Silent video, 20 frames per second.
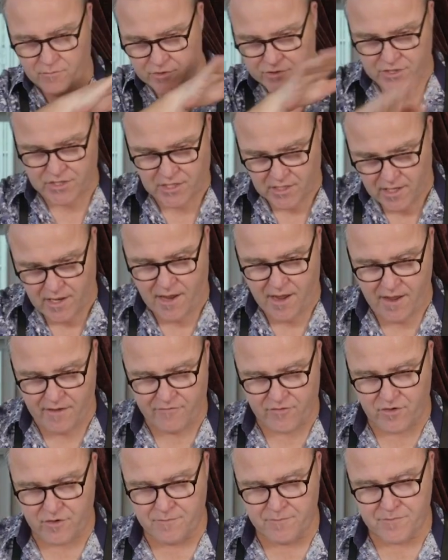then we're just
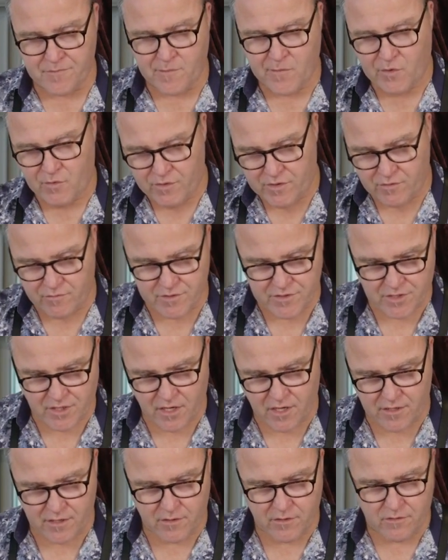left with the
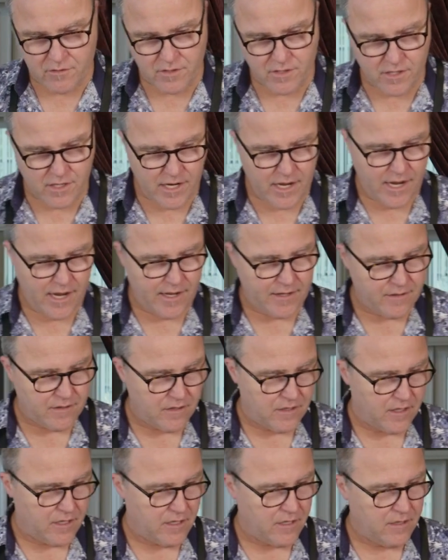risotto and
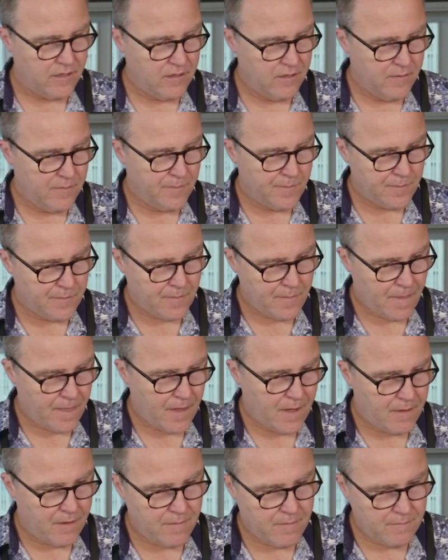the
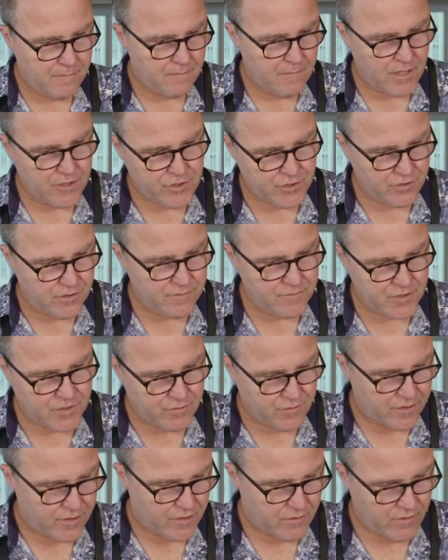
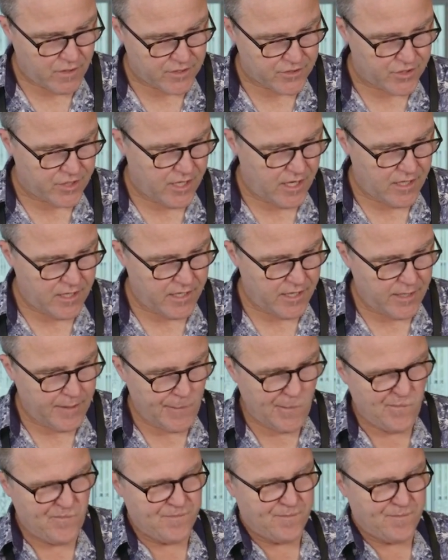mushrooms with the guanciale.